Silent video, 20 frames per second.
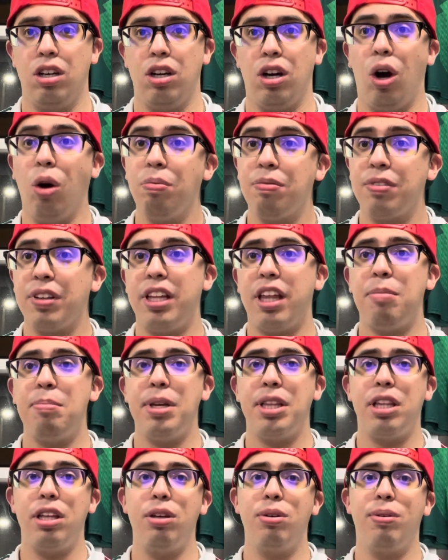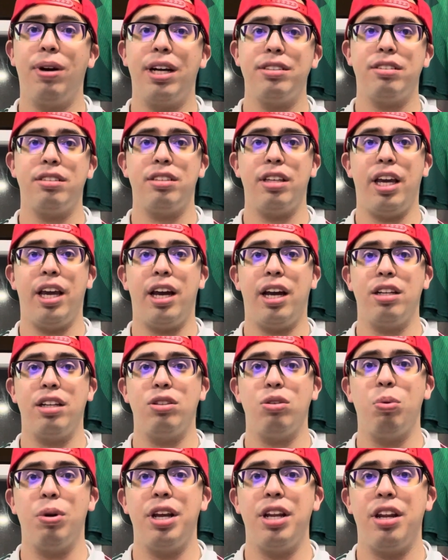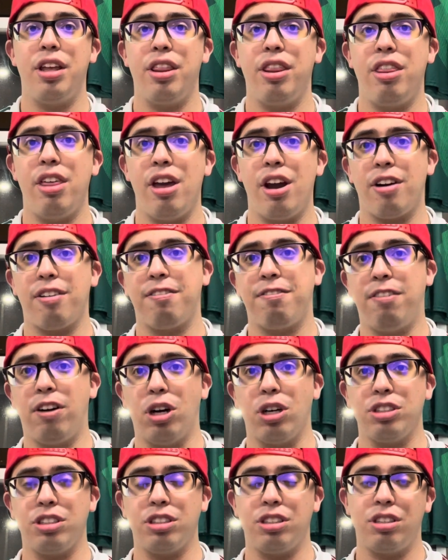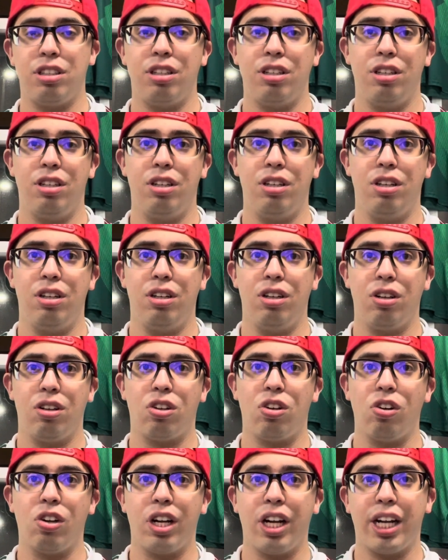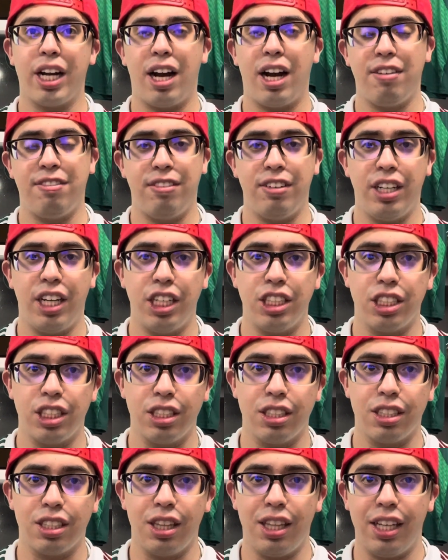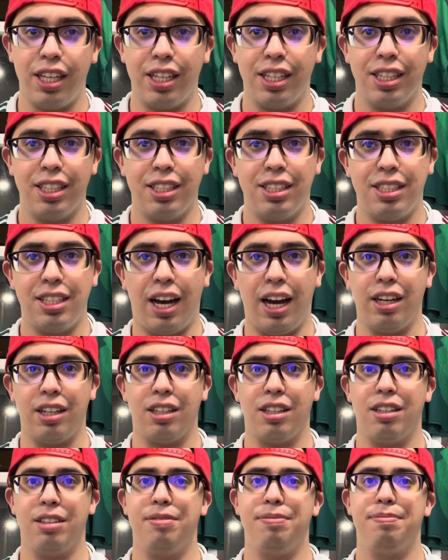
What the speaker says: Hopefully they beat the U.S. and win their first Concacaf Nations League title.